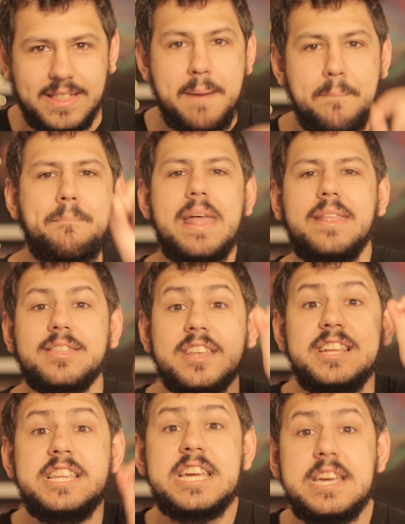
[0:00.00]
They bent the
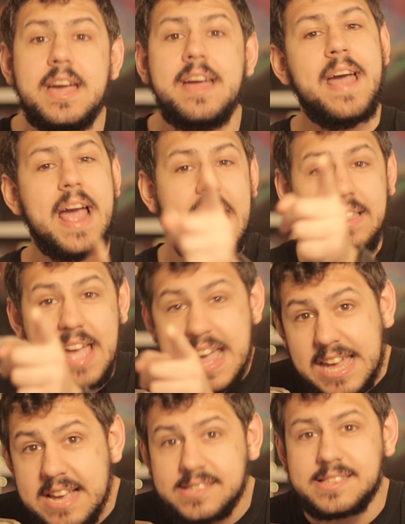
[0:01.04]
knee and they
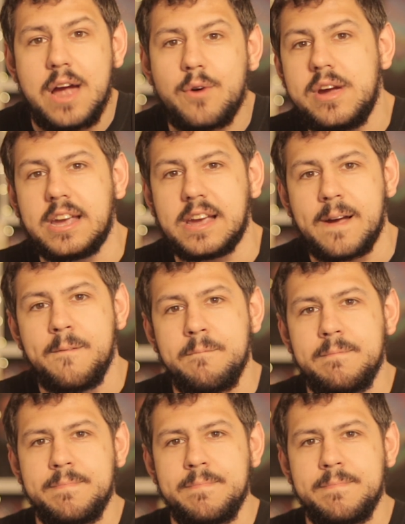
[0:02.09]
kissed that ring.